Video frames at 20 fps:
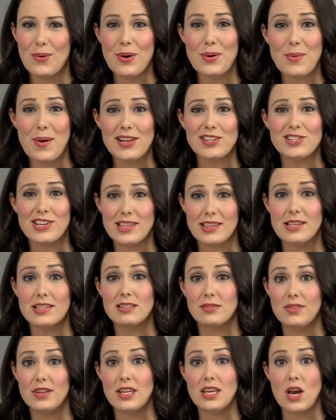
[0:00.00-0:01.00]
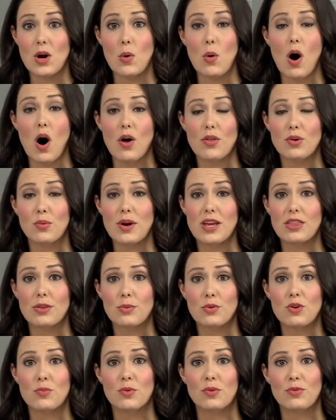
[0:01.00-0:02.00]
or watching this video all the way
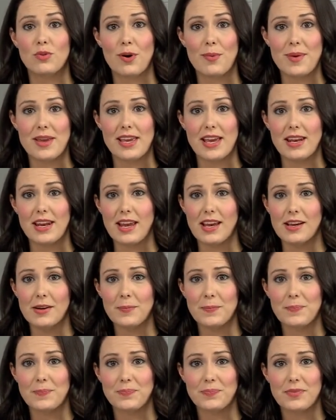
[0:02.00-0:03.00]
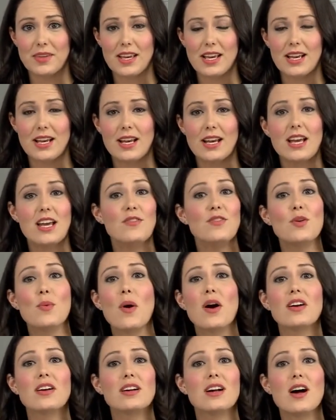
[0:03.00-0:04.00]
through before beginning. If you
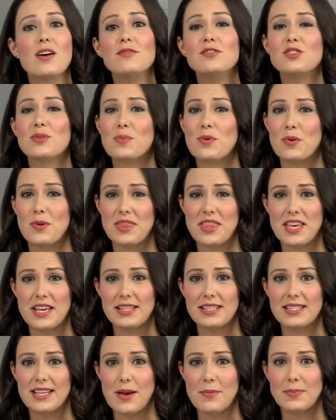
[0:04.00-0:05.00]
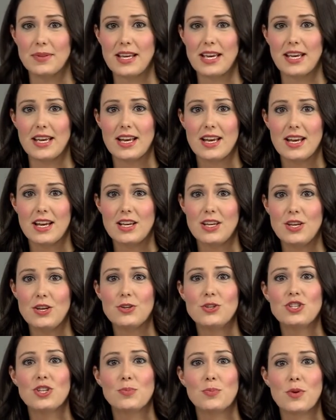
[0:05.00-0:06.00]
aren't comfortable with the assembly,
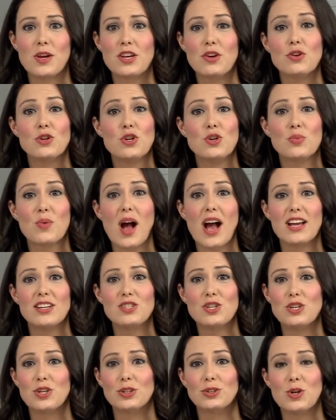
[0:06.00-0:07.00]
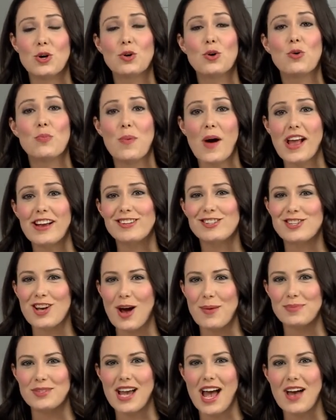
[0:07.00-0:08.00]
you should bring your new ride to your local bike
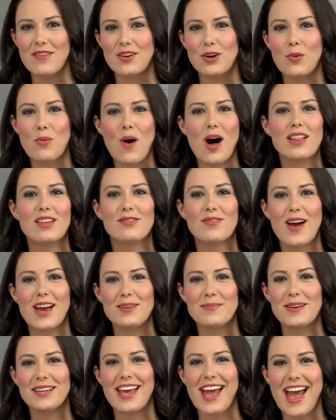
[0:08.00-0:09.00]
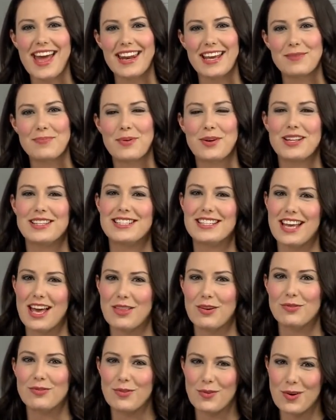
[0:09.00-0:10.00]
shop to have a qualified mechanic put it
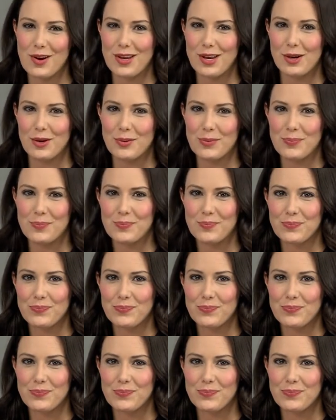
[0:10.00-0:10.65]
together for you.